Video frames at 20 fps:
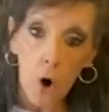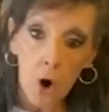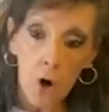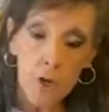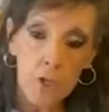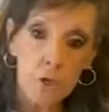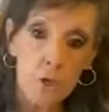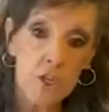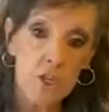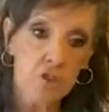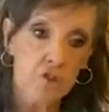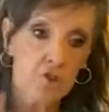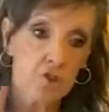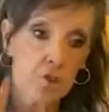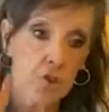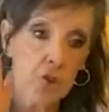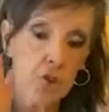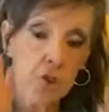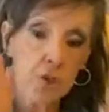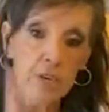or you can
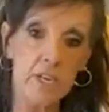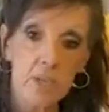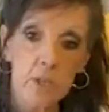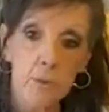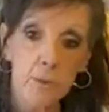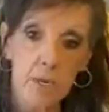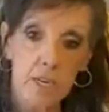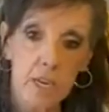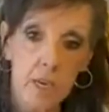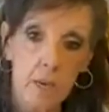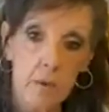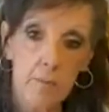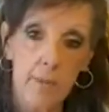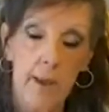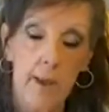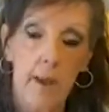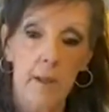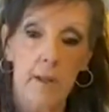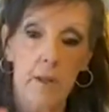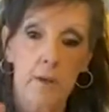just go straight to an
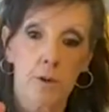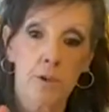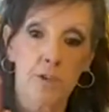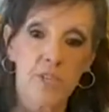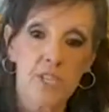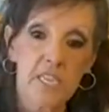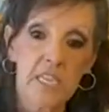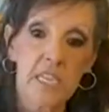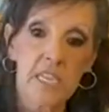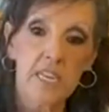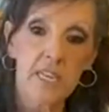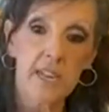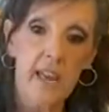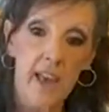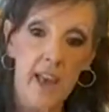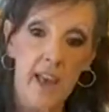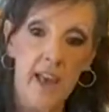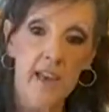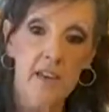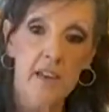email,
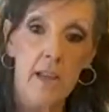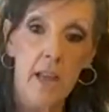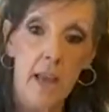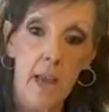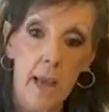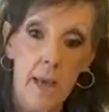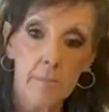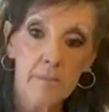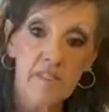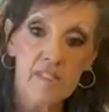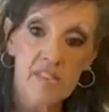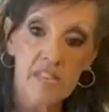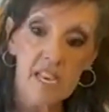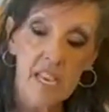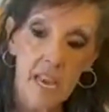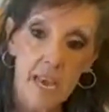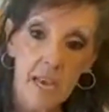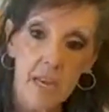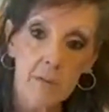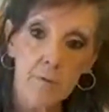
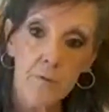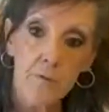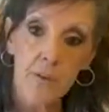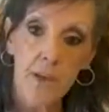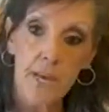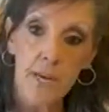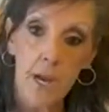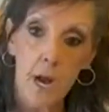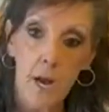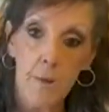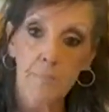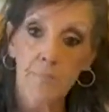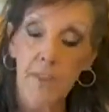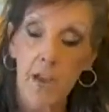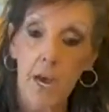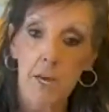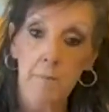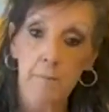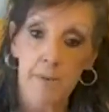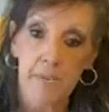
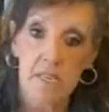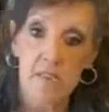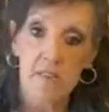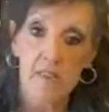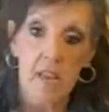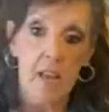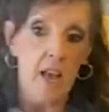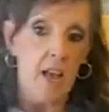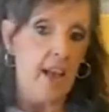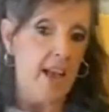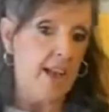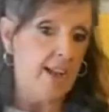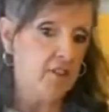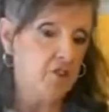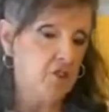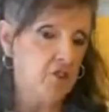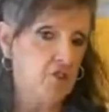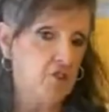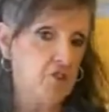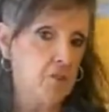Christine@mcnfedup.biz,
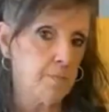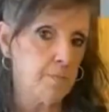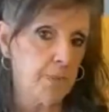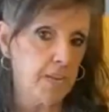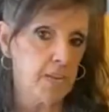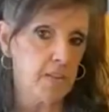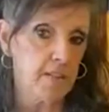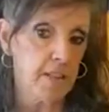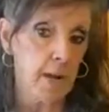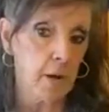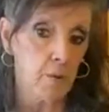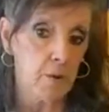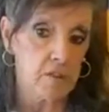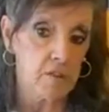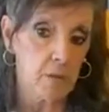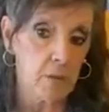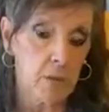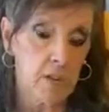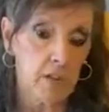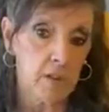and just submit it that
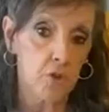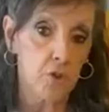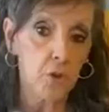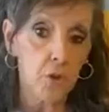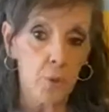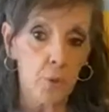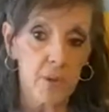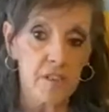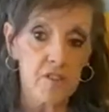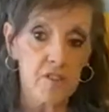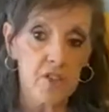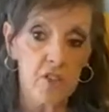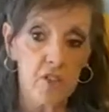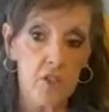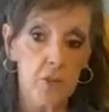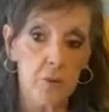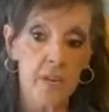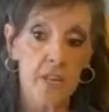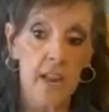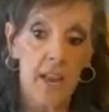way. So you got 2 ways
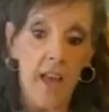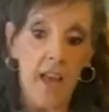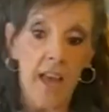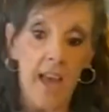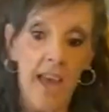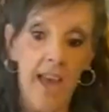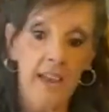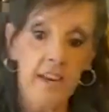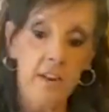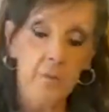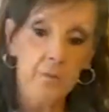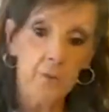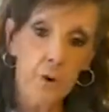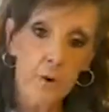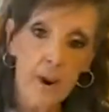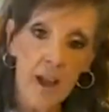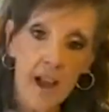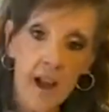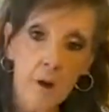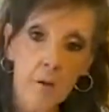to do it. And if
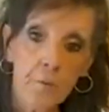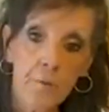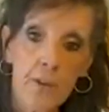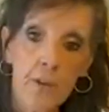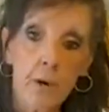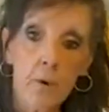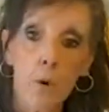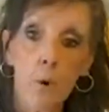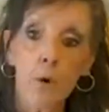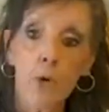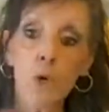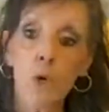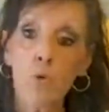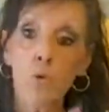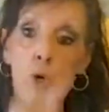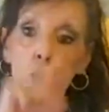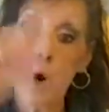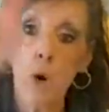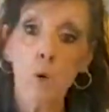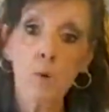you're out there or
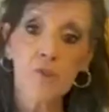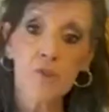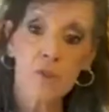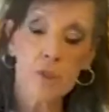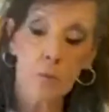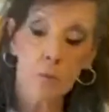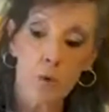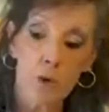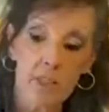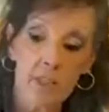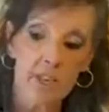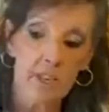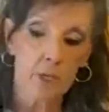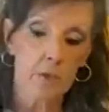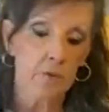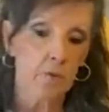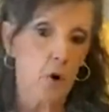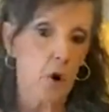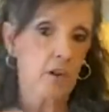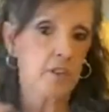you know someone,
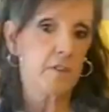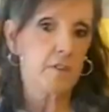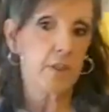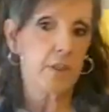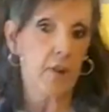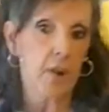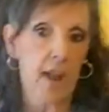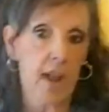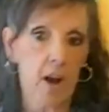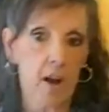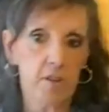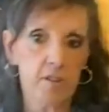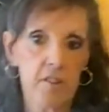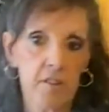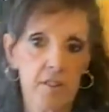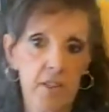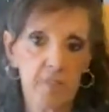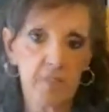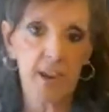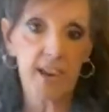like you've gone to their
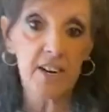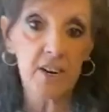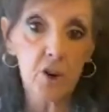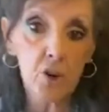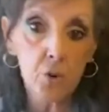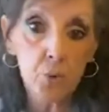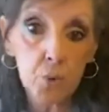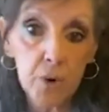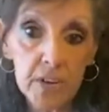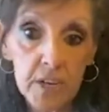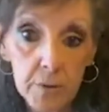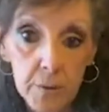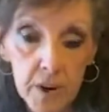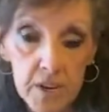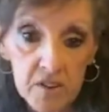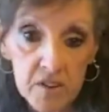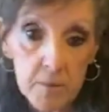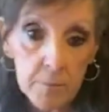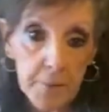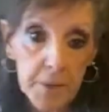house and they've had a great
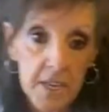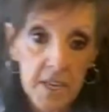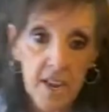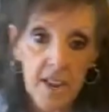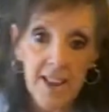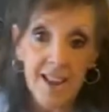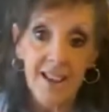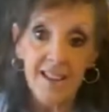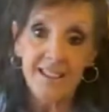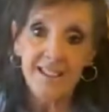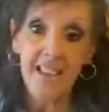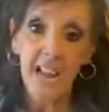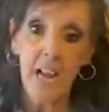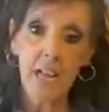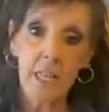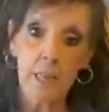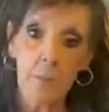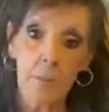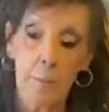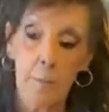recipe,
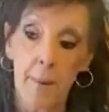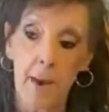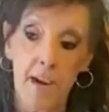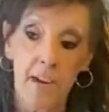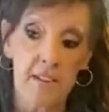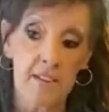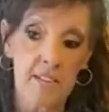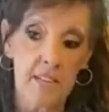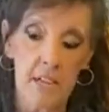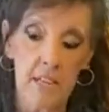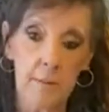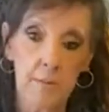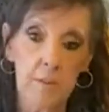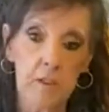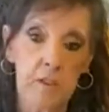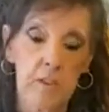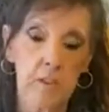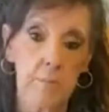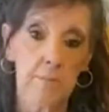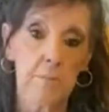tell them about it. Tell
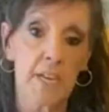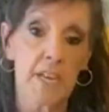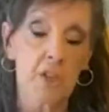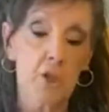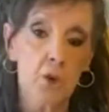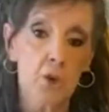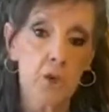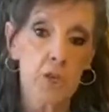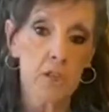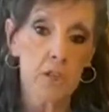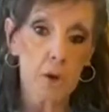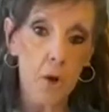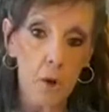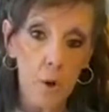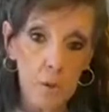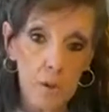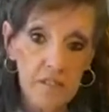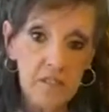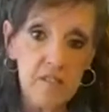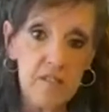them to submit. You can
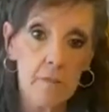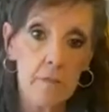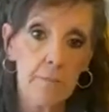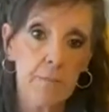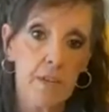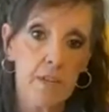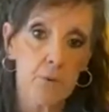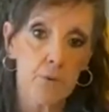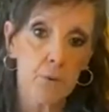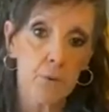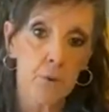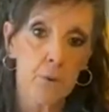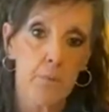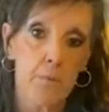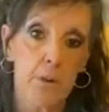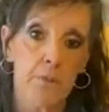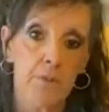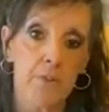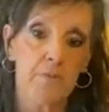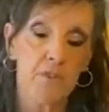only submit through
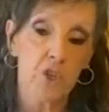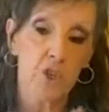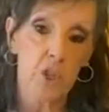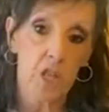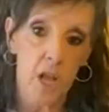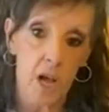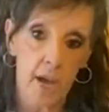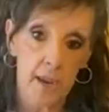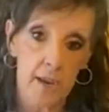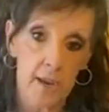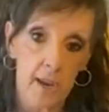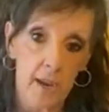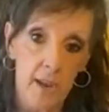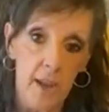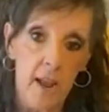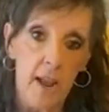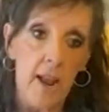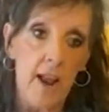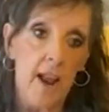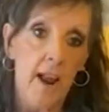the month of July.
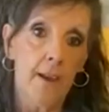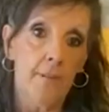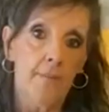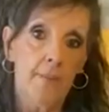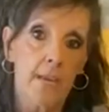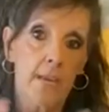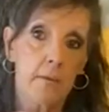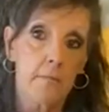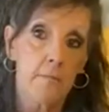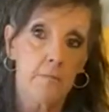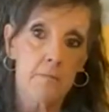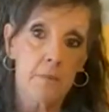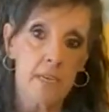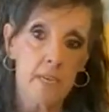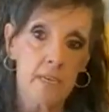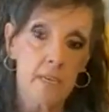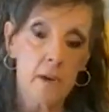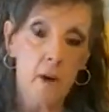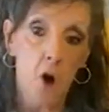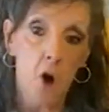And then
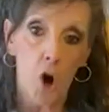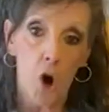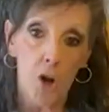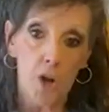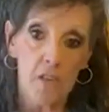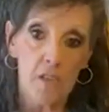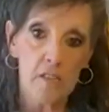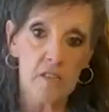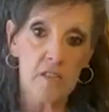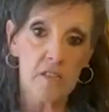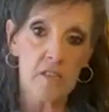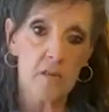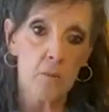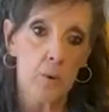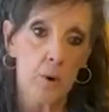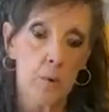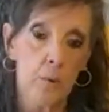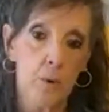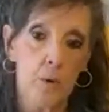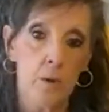mid-August
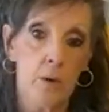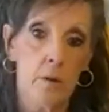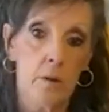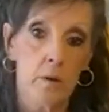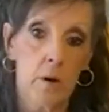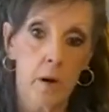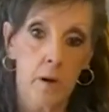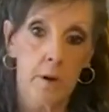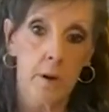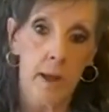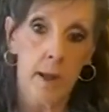is when we'll